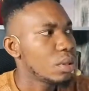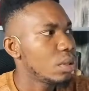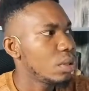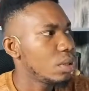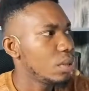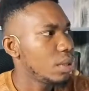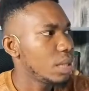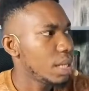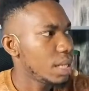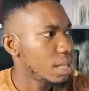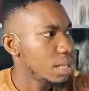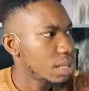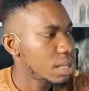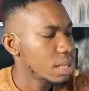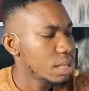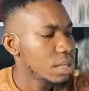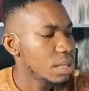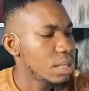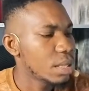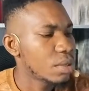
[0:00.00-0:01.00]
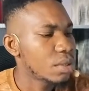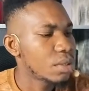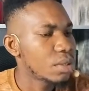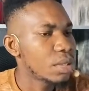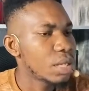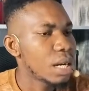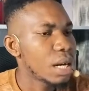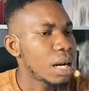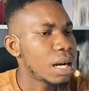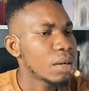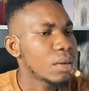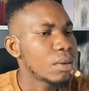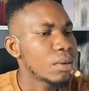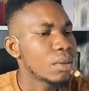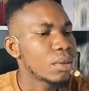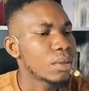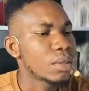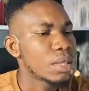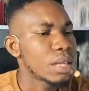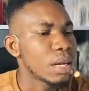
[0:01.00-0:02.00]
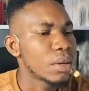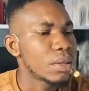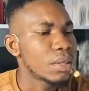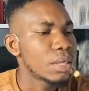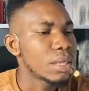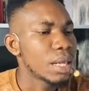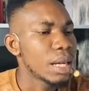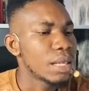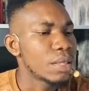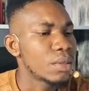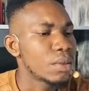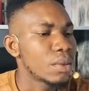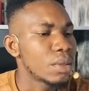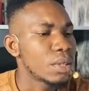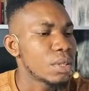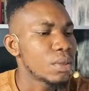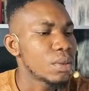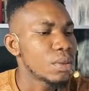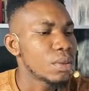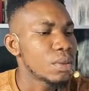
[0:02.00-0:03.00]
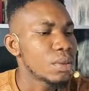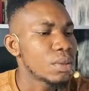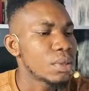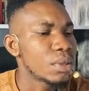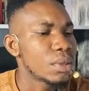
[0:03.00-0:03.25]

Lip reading: All right, secondary alcohols are oxidized to ketones.